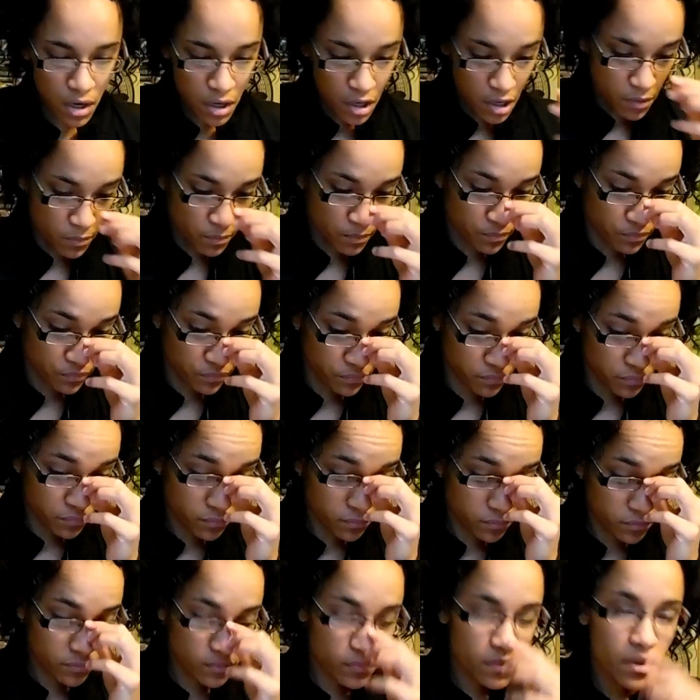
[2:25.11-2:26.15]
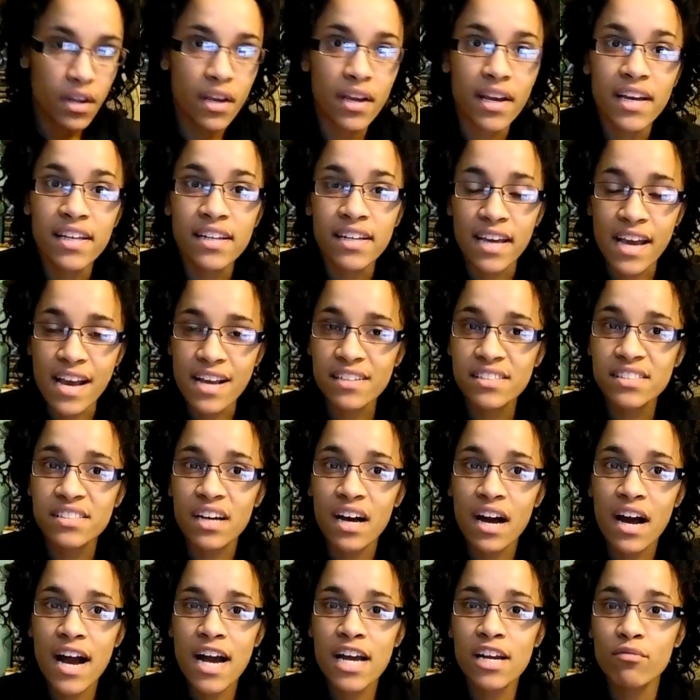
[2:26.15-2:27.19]
Um, in the
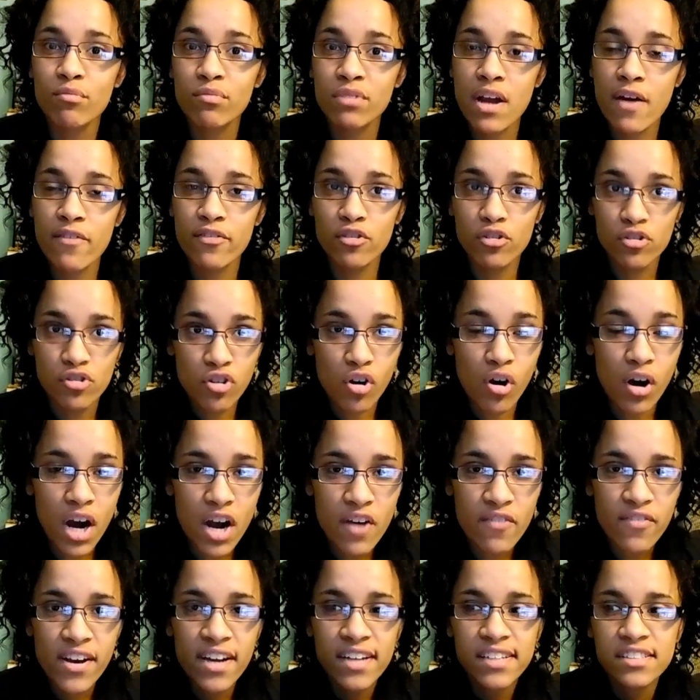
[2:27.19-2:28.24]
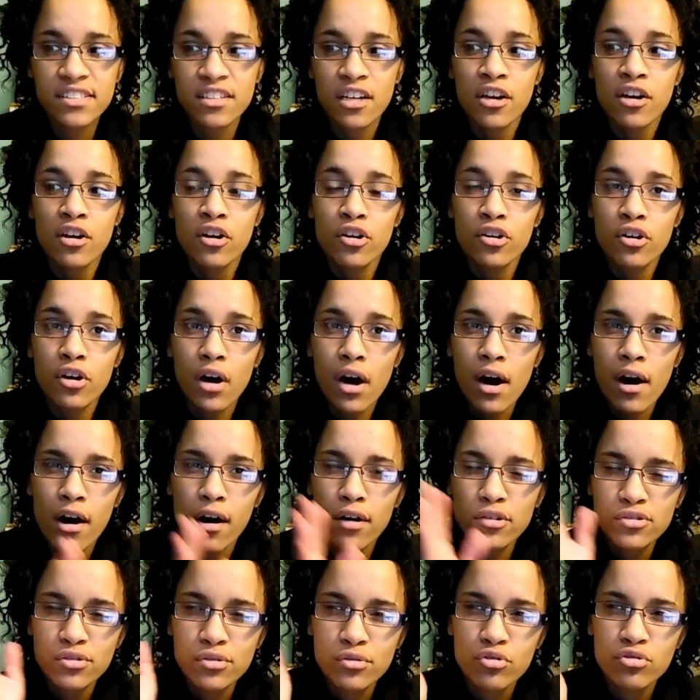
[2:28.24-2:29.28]
inside whenever you carve it. I
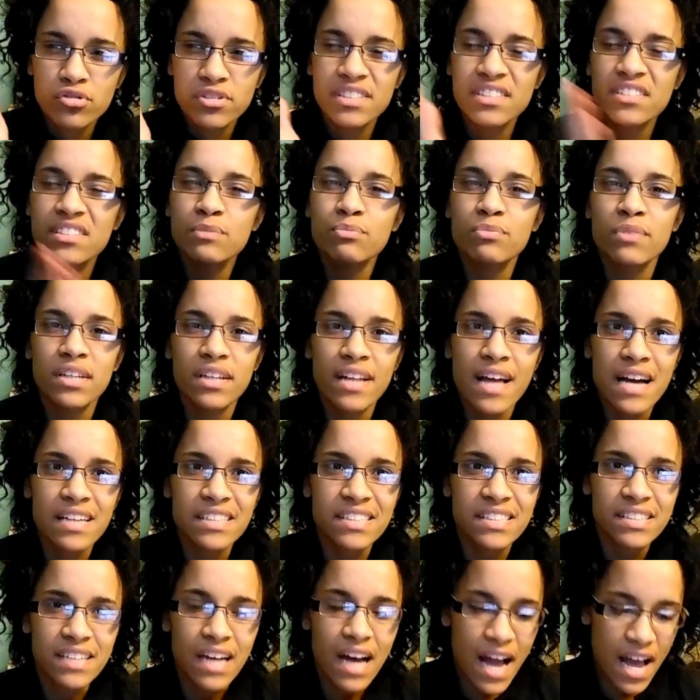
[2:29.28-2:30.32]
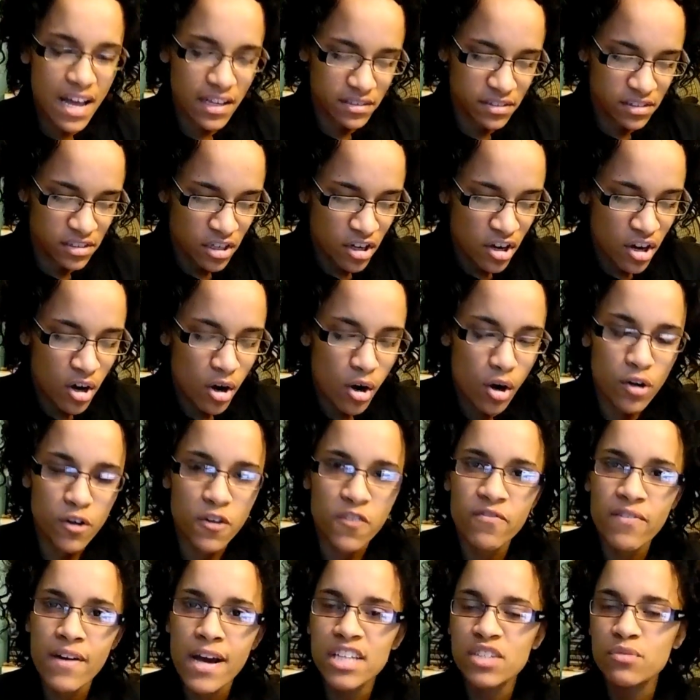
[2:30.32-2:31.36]
also seen the last night
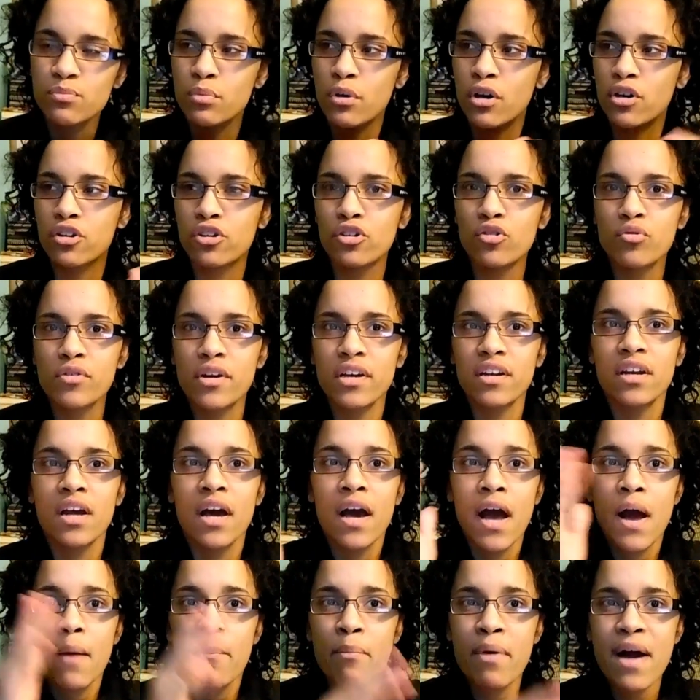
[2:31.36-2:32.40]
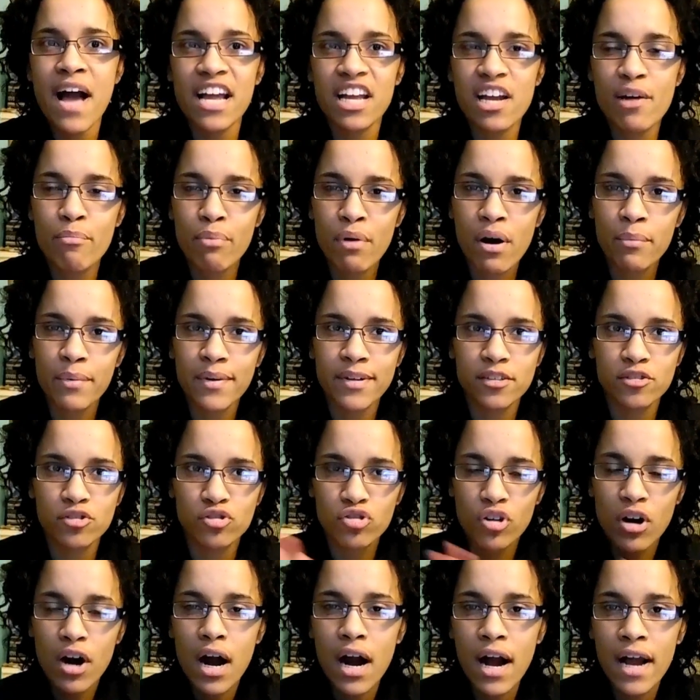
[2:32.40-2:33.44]
on Facebook. You can pat your
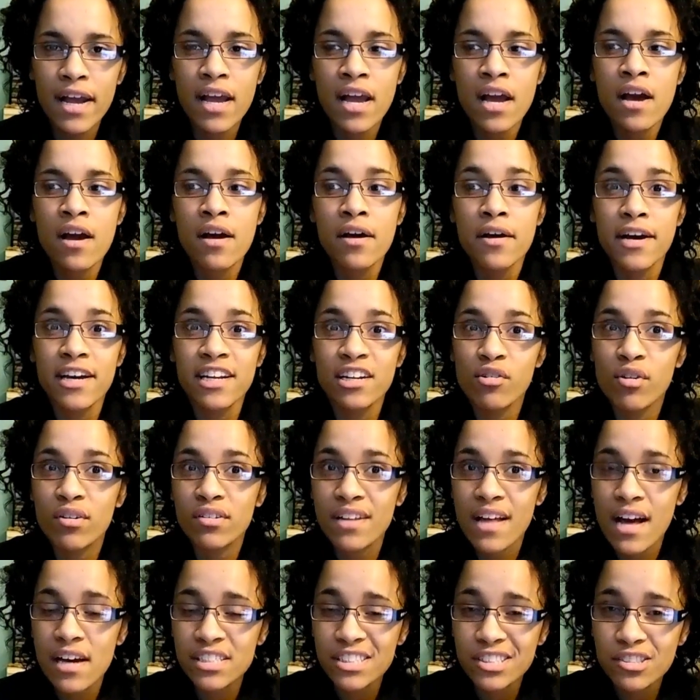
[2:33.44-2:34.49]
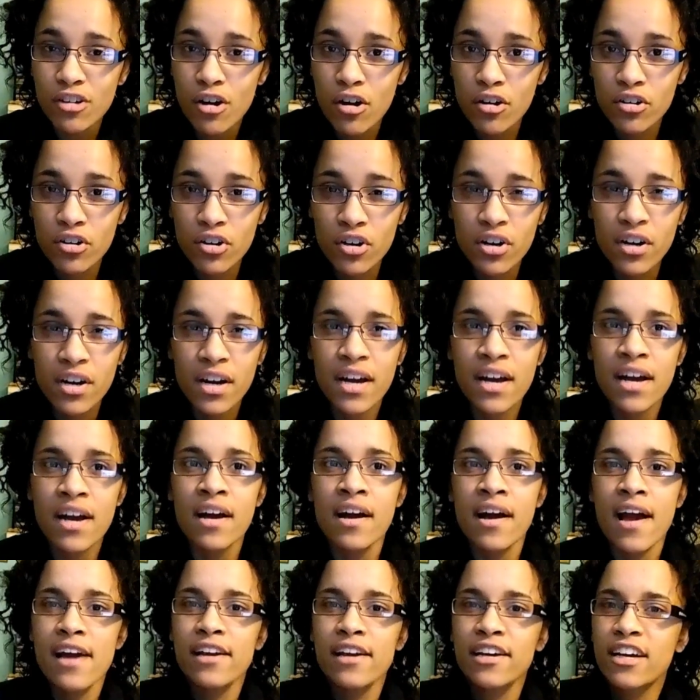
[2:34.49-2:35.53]
pumpkin dry, you know, last longer.
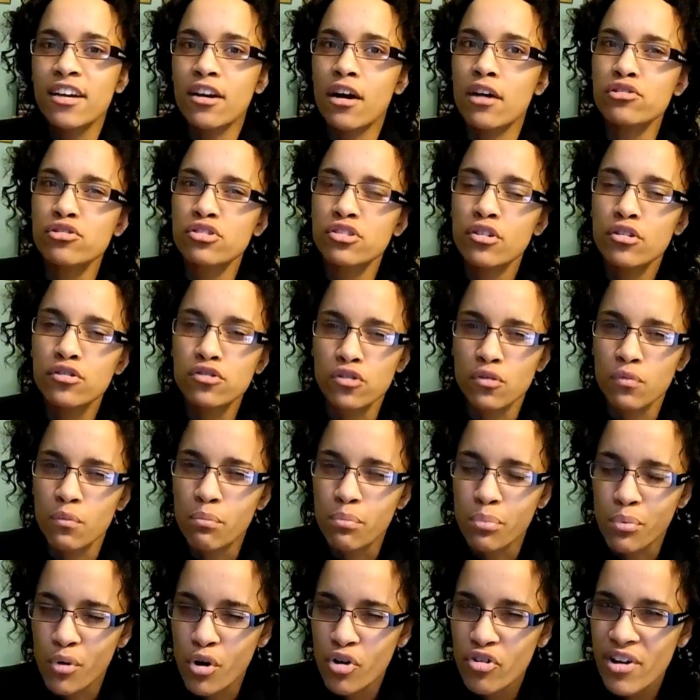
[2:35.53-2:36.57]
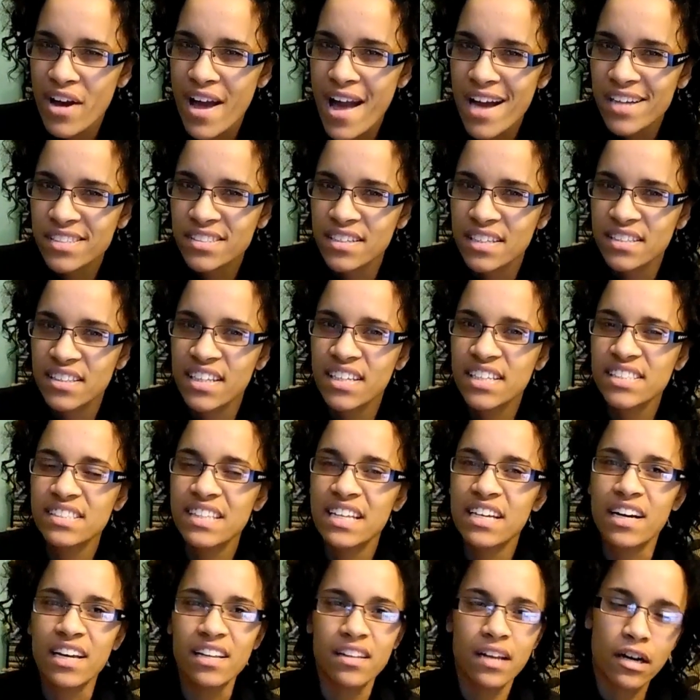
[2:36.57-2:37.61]
And you can also use borax. I think
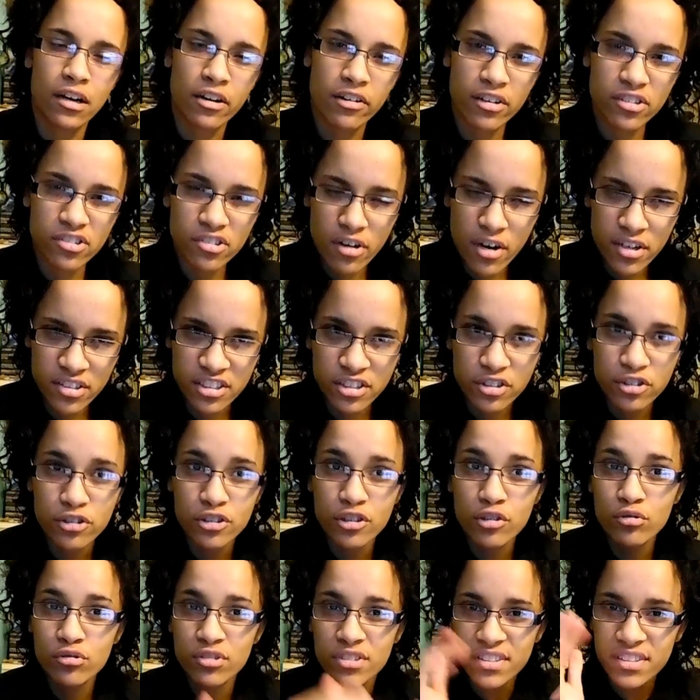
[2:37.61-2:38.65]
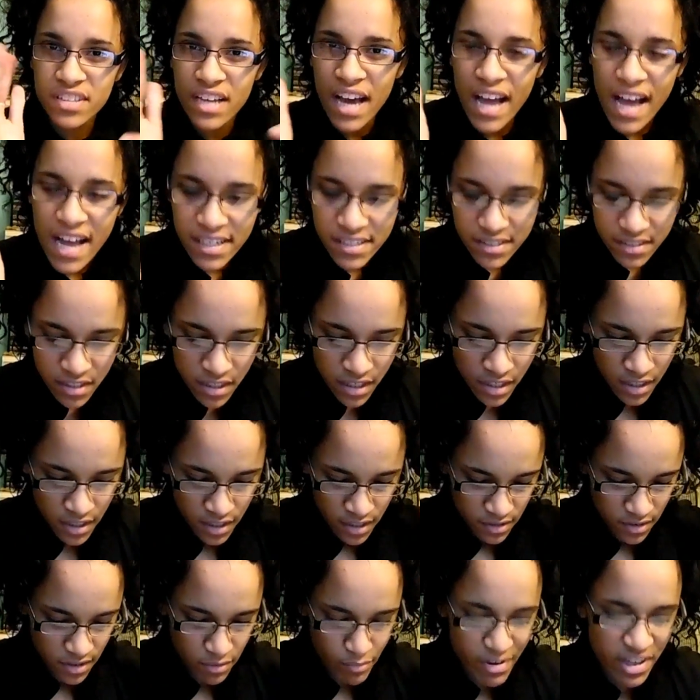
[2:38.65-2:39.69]
it's like a laundry detergent. You can use that
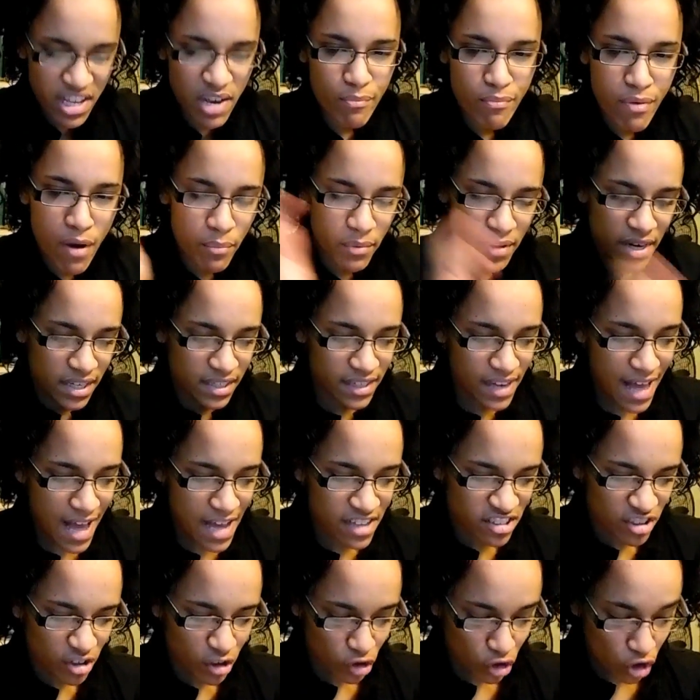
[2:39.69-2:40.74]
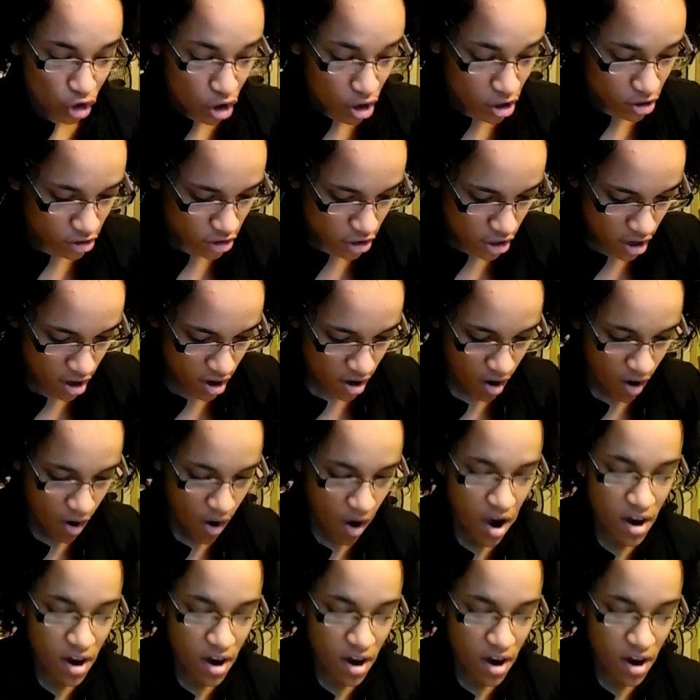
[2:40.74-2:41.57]
to make your pumpkin last longer.